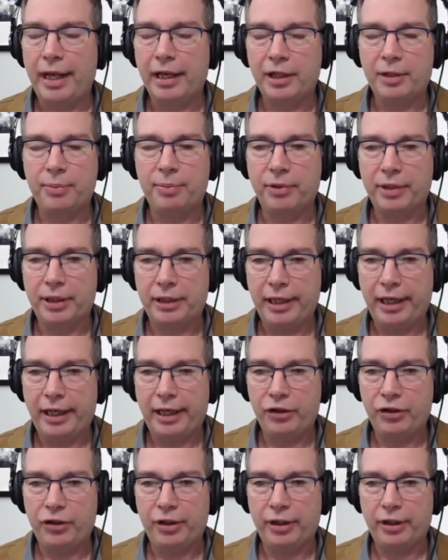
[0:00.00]

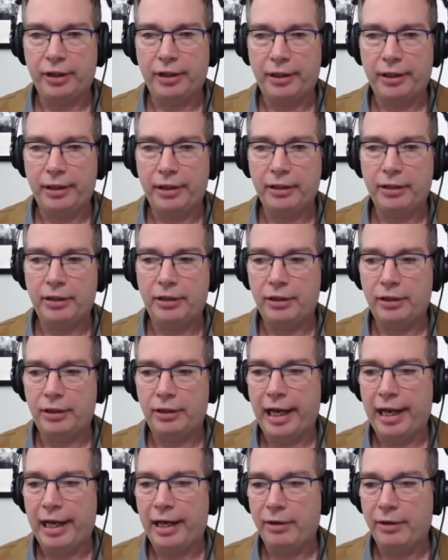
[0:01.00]
exploitation
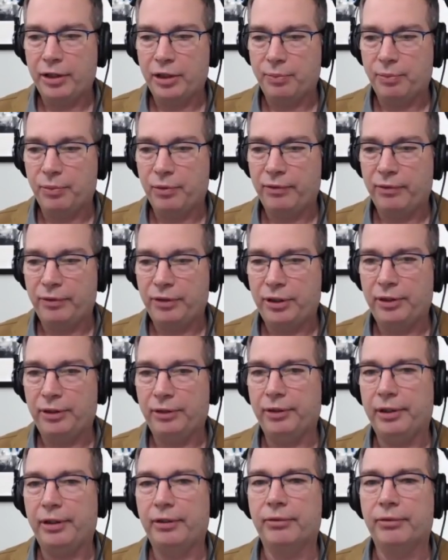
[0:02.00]
now has moved to